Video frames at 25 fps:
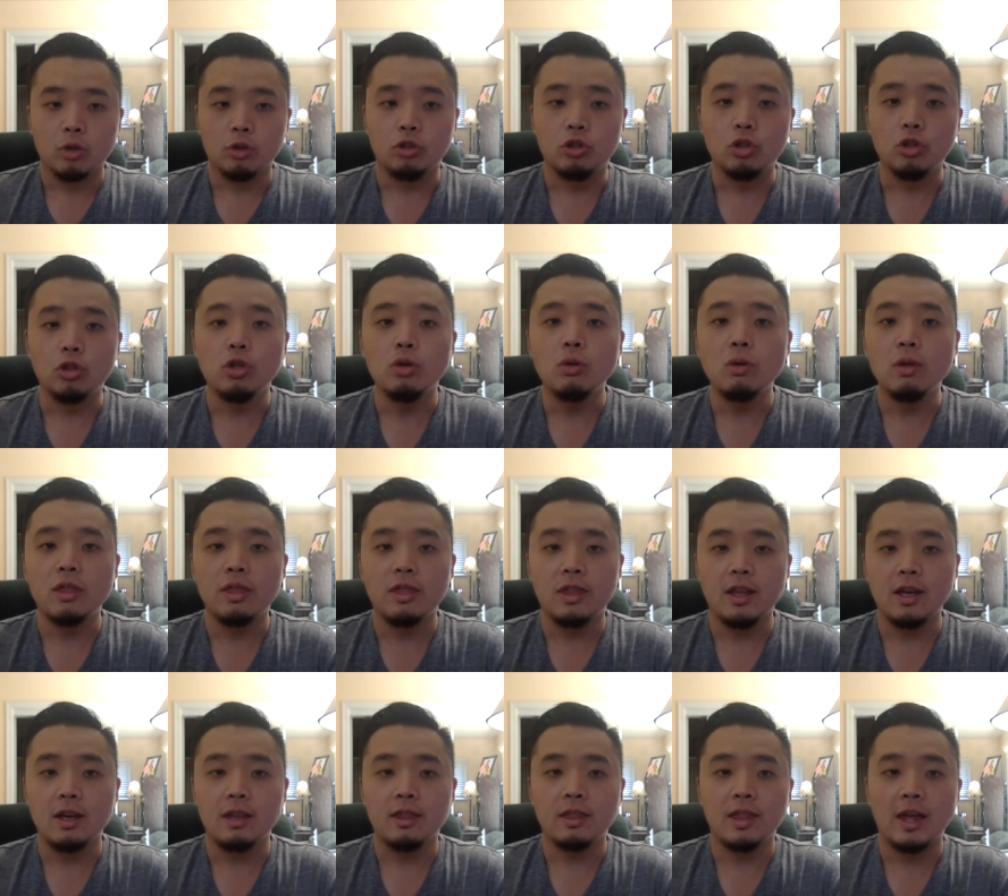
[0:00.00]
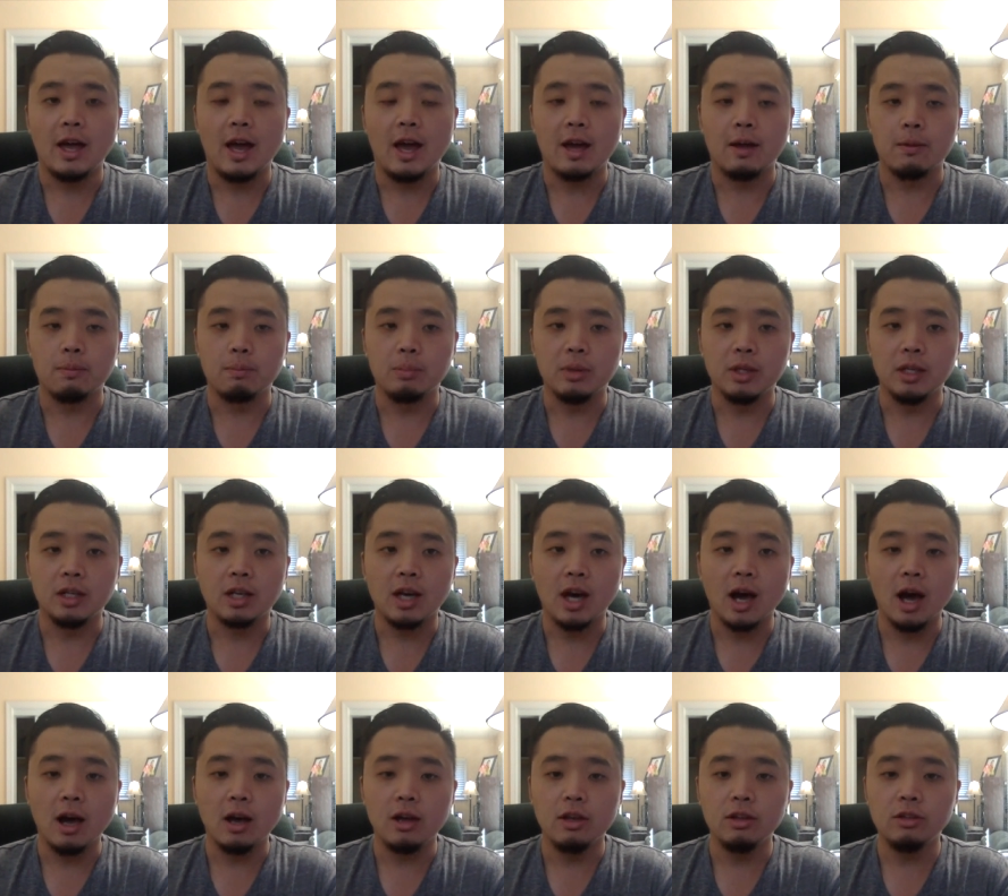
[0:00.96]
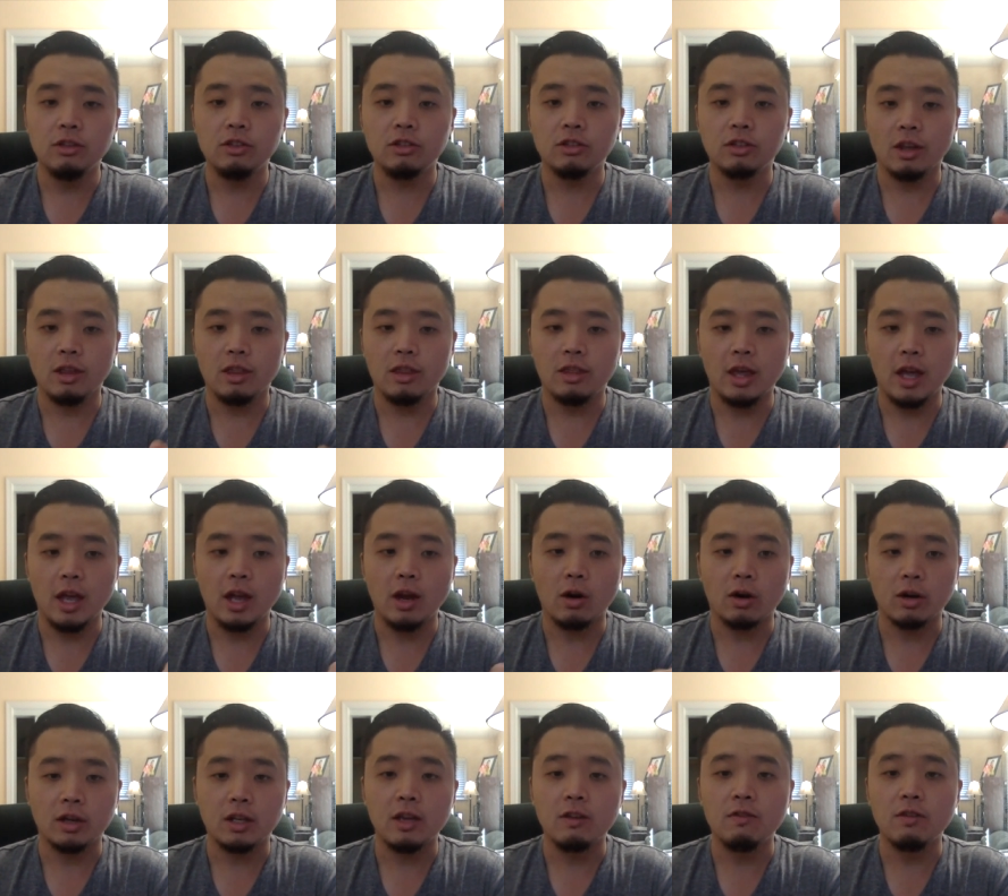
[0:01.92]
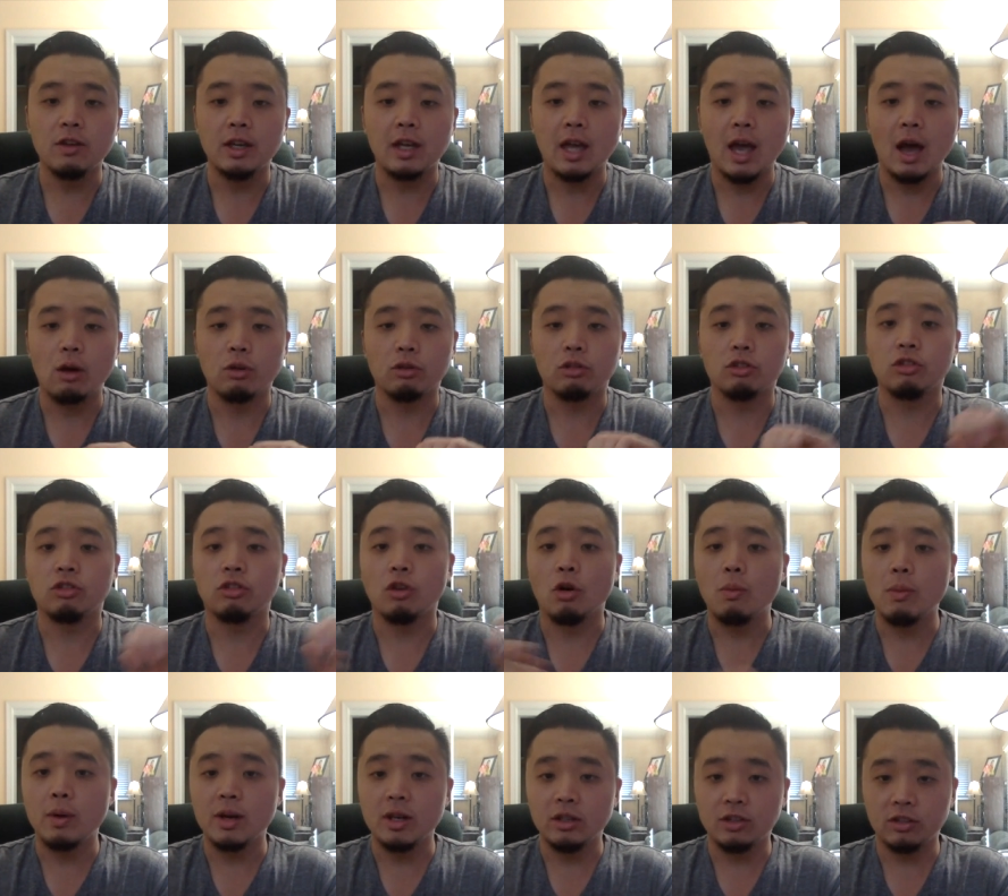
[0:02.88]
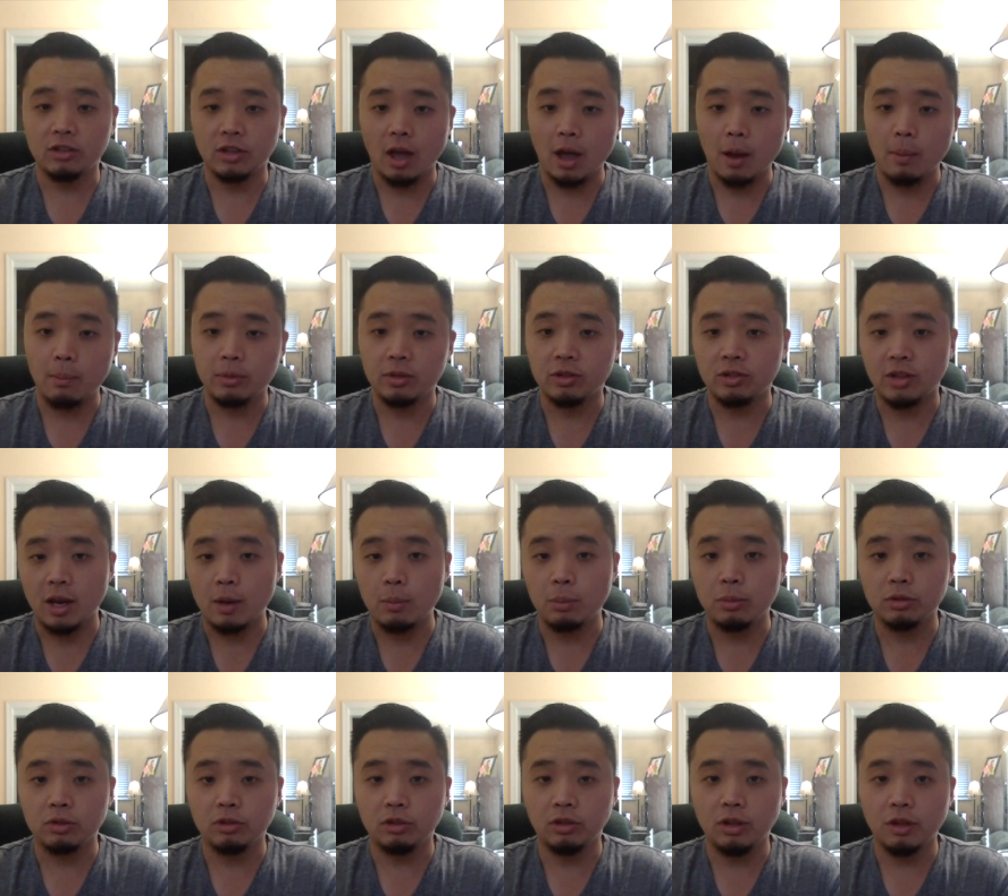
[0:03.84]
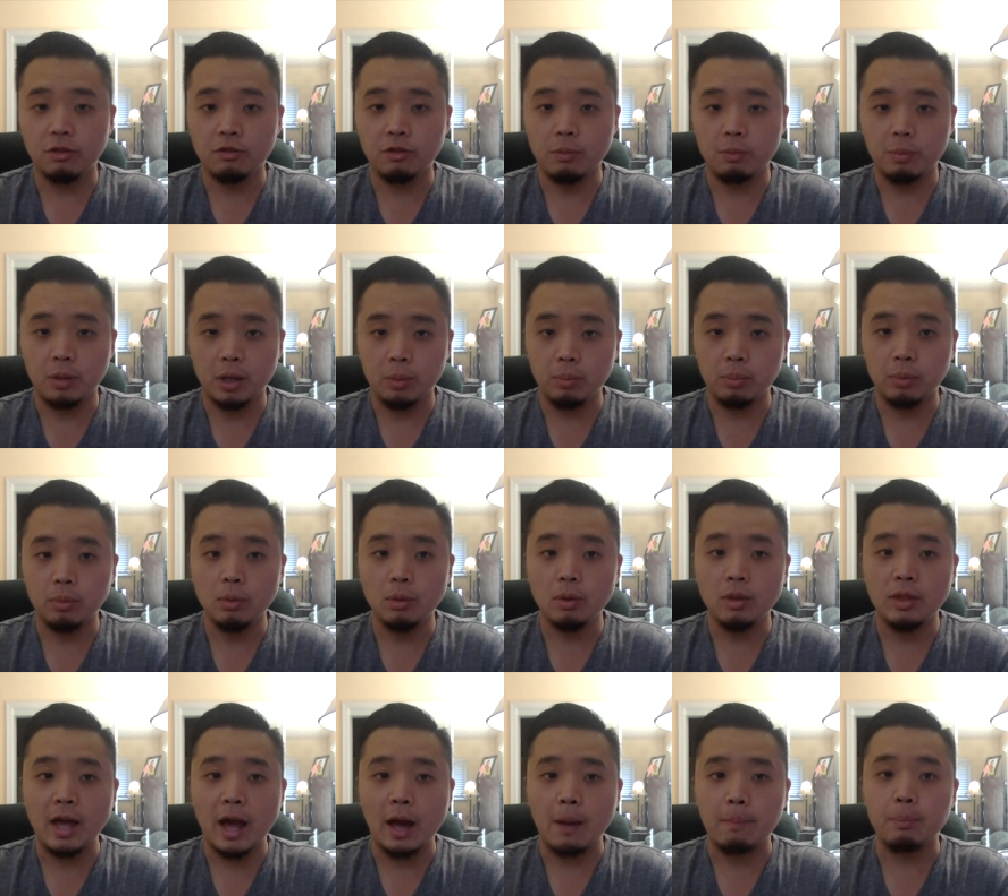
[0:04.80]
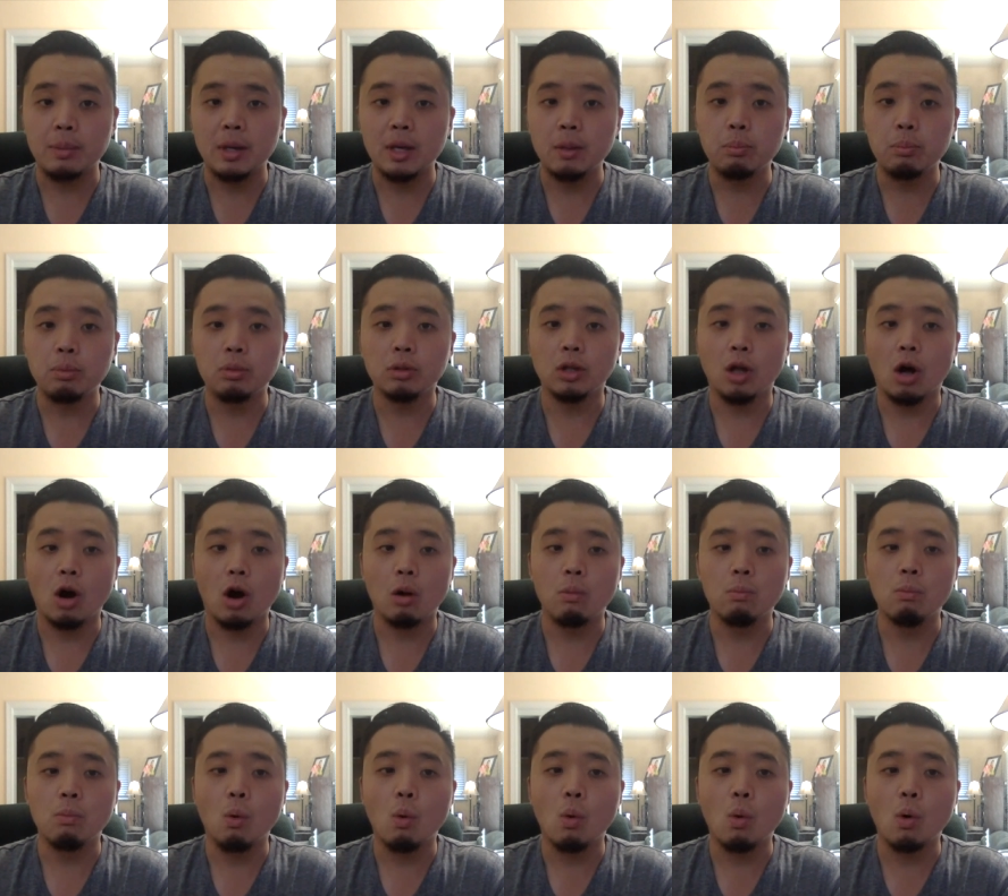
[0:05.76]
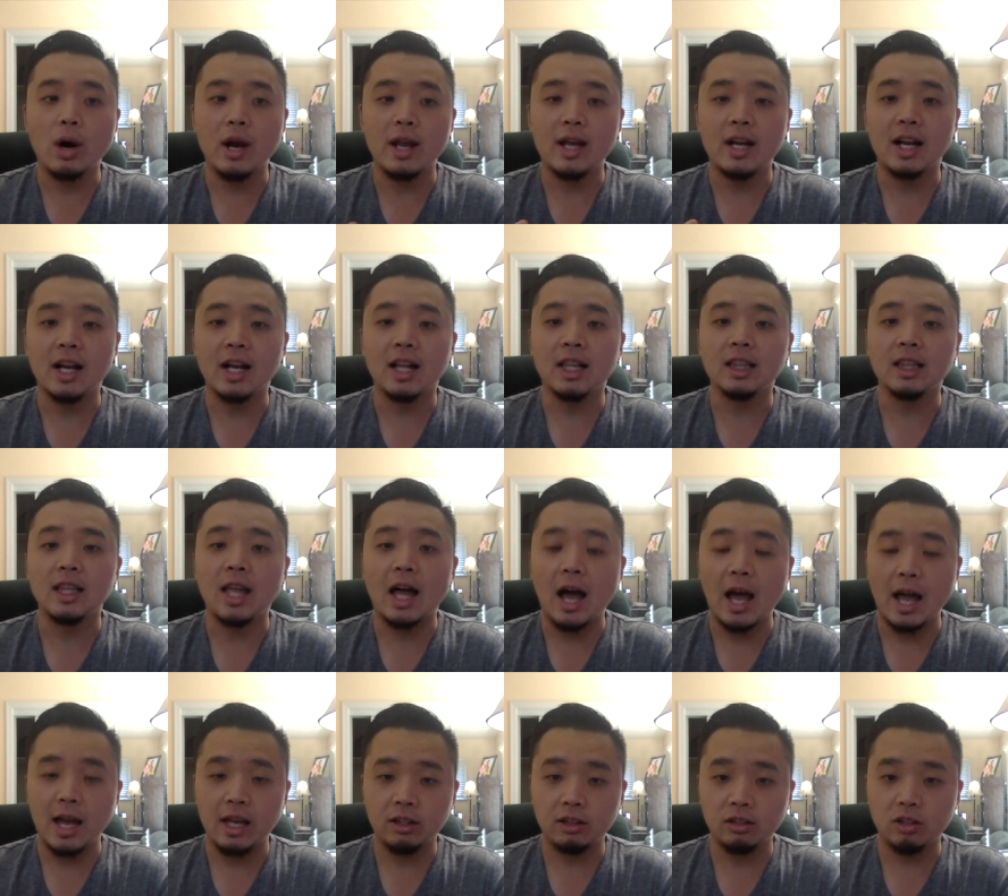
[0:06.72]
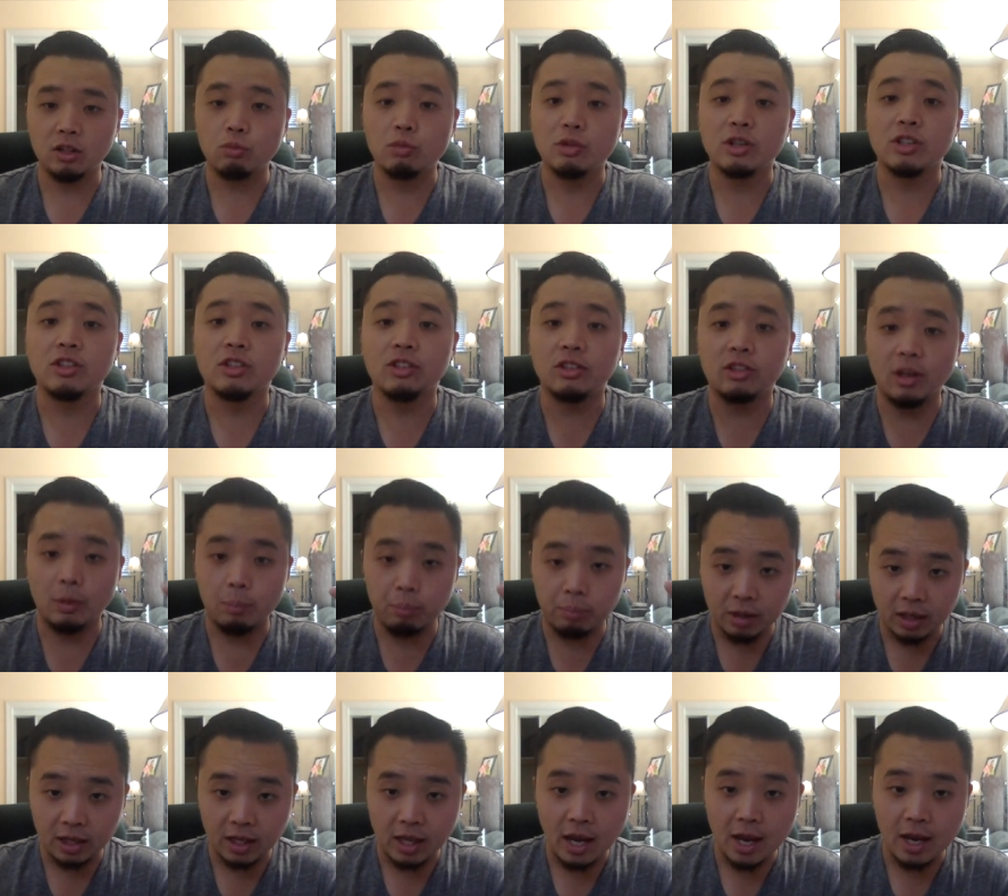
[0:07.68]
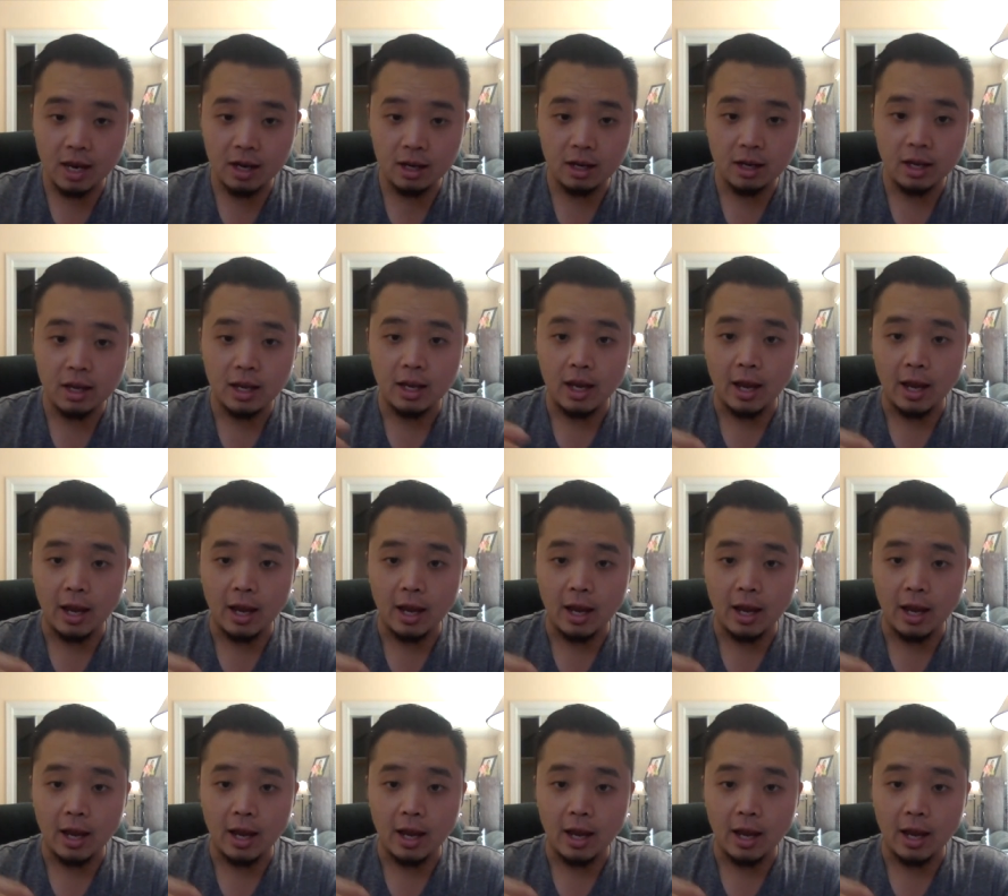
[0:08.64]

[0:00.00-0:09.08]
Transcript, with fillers: Do you think that because they are giving out so many samples to different people, that people are more inclined to reciprocate